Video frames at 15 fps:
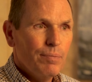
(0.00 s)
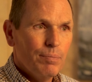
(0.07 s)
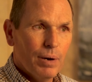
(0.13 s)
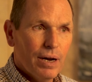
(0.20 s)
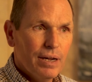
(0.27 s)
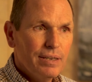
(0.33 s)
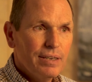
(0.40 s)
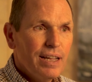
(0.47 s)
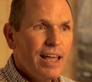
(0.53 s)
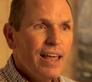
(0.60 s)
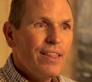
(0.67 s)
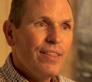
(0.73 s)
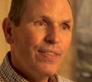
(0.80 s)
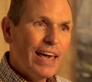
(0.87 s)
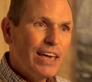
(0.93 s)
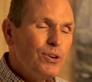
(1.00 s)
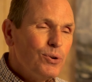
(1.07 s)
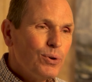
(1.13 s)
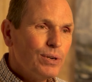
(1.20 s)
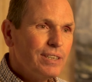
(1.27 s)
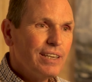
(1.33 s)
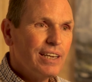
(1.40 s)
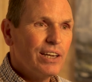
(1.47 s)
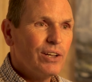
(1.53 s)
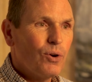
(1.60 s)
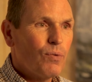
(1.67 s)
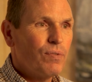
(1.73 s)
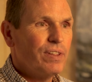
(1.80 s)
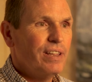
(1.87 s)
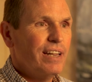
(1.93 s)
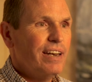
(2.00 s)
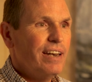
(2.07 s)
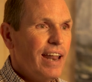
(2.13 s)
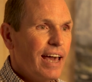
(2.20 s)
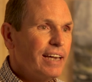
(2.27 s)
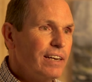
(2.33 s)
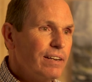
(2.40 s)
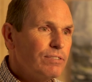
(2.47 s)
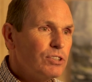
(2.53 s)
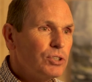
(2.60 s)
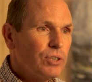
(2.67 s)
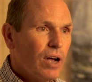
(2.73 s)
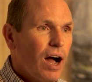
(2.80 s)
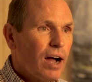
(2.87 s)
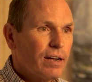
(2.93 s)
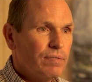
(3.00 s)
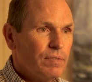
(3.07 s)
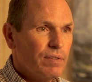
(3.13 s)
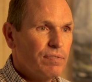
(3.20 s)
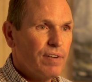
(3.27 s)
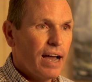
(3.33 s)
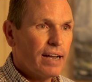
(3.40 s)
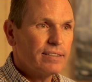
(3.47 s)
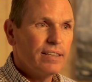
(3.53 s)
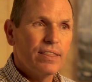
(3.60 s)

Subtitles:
But they couldn't get over the negative shock of the fact